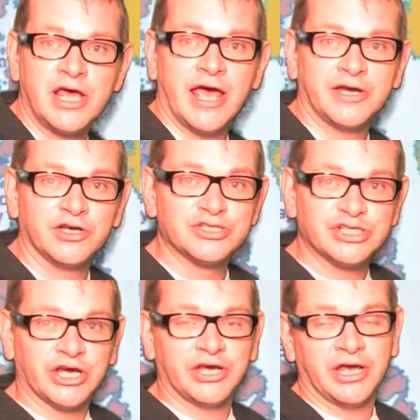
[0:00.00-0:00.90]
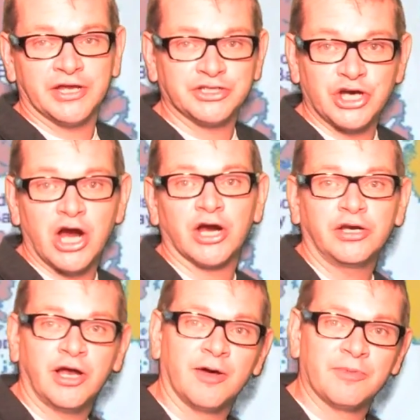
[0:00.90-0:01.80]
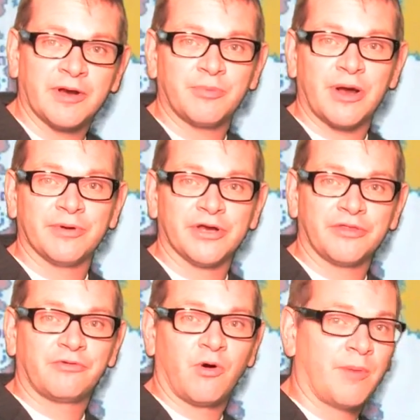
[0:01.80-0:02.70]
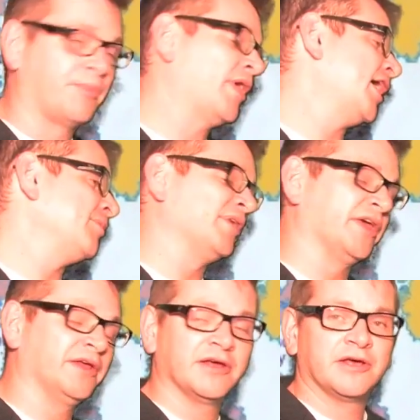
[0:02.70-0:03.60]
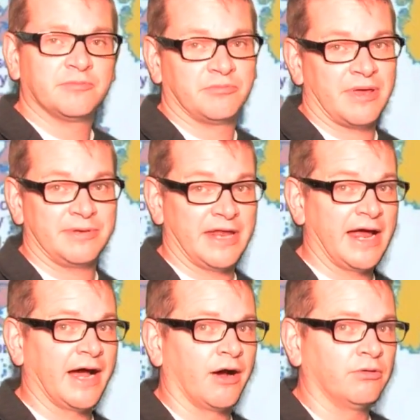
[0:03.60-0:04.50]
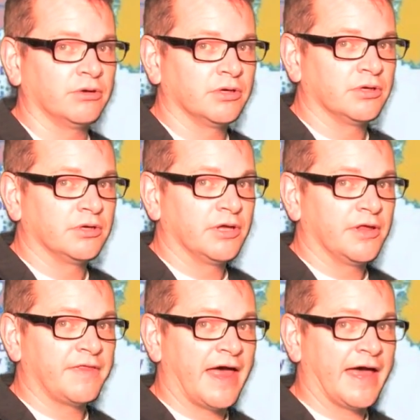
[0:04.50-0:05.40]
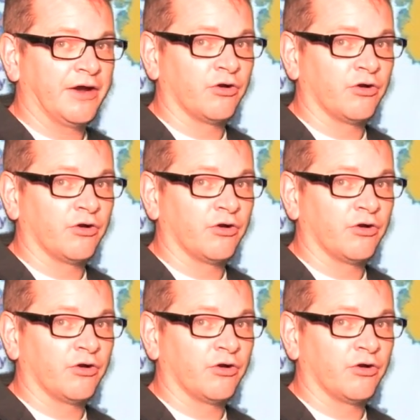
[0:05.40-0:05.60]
And you'll see in a chart that I'm probably going to throw up behind me maybe now, that